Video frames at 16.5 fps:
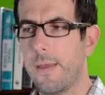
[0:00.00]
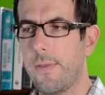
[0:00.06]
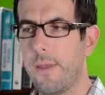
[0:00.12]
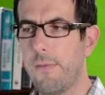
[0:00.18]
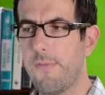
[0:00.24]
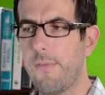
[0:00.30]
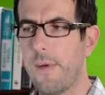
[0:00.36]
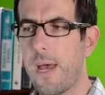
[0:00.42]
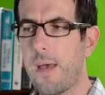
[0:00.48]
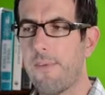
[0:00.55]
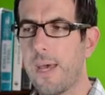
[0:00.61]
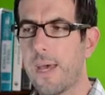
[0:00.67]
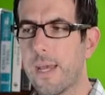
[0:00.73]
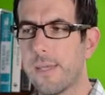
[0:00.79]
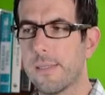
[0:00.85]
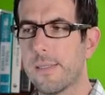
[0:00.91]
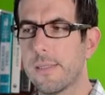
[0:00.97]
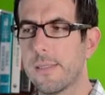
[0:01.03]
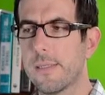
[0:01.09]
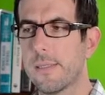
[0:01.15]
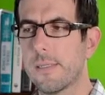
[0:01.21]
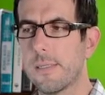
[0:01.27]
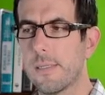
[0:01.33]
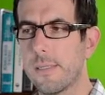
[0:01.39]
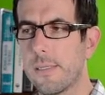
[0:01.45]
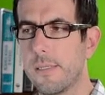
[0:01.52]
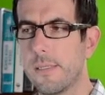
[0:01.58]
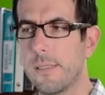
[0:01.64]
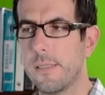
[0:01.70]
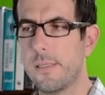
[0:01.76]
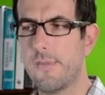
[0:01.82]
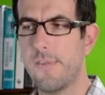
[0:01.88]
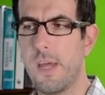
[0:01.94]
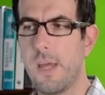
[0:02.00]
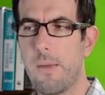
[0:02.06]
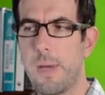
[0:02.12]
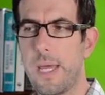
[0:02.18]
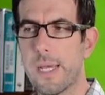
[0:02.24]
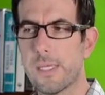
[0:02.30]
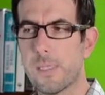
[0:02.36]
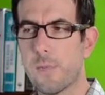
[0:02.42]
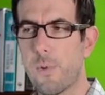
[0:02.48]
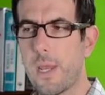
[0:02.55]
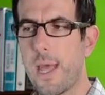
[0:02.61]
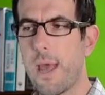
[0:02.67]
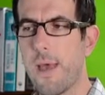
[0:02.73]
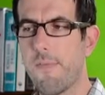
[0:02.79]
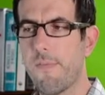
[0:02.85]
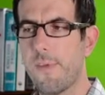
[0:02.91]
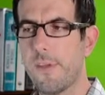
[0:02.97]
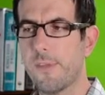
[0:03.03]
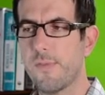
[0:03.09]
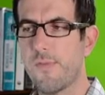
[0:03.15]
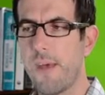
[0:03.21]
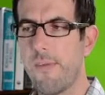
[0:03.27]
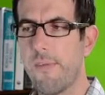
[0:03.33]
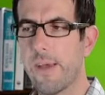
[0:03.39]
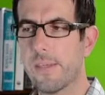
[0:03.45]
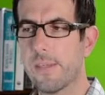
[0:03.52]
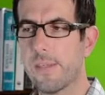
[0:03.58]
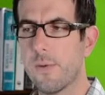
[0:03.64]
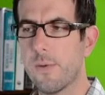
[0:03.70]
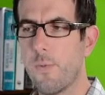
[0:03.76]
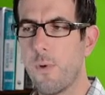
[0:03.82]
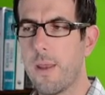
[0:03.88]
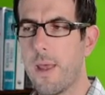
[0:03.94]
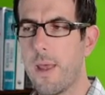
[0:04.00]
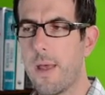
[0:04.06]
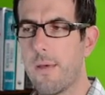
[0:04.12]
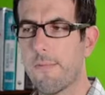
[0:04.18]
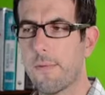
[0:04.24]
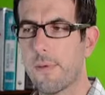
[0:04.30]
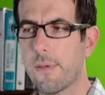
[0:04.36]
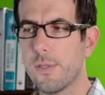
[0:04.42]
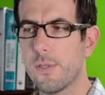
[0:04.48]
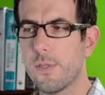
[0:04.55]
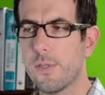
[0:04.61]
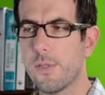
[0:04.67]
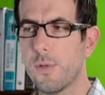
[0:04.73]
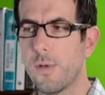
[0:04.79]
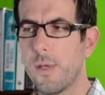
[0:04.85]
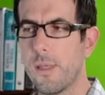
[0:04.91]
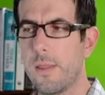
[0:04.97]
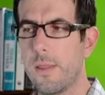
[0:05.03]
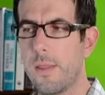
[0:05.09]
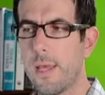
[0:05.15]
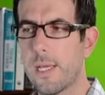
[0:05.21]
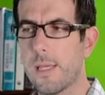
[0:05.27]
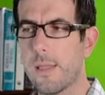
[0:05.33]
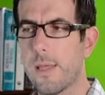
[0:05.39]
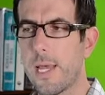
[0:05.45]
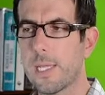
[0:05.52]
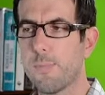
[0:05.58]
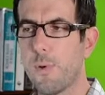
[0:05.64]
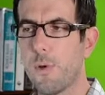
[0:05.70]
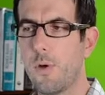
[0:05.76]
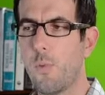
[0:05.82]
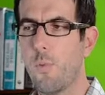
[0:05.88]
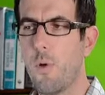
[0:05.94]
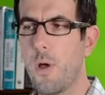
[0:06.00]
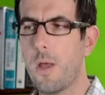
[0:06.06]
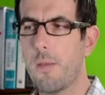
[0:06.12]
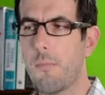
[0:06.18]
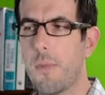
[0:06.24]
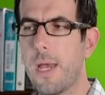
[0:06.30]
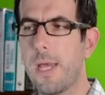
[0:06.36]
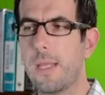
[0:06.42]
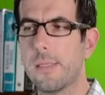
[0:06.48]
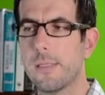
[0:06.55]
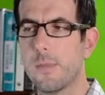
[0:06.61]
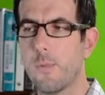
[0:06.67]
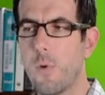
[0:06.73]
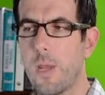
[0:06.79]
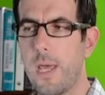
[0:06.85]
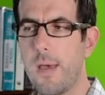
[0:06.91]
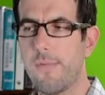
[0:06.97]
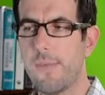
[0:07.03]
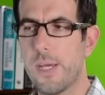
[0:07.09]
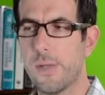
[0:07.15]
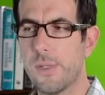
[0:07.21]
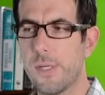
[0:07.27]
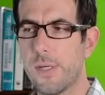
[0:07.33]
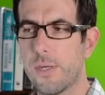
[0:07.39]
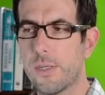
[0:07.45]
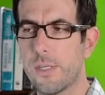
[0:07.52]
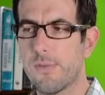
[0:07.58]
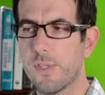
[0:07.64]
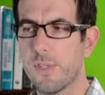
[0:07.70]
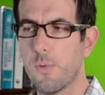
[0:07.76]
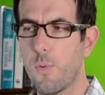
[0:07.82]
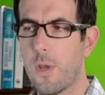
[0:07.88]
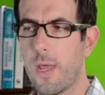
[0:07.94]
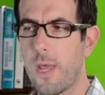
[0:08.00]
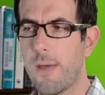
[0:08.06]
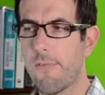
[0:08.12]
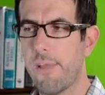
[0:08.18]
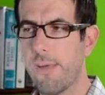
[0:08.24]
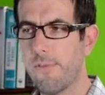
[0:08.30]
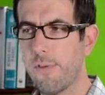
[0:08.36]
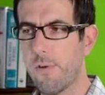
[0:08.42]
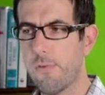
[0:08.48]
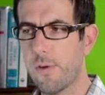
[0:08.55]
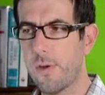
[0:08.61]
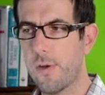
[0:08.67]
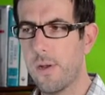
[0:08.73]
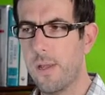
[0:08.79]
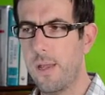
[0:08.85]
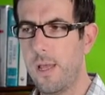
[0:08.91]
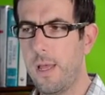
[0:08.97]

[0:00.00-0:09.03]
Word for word: And then 5x divided by x to 1 half is 5x to the 1 half, because just exponent of 1 minus the 1 half downstairs gives us a 1 half left over.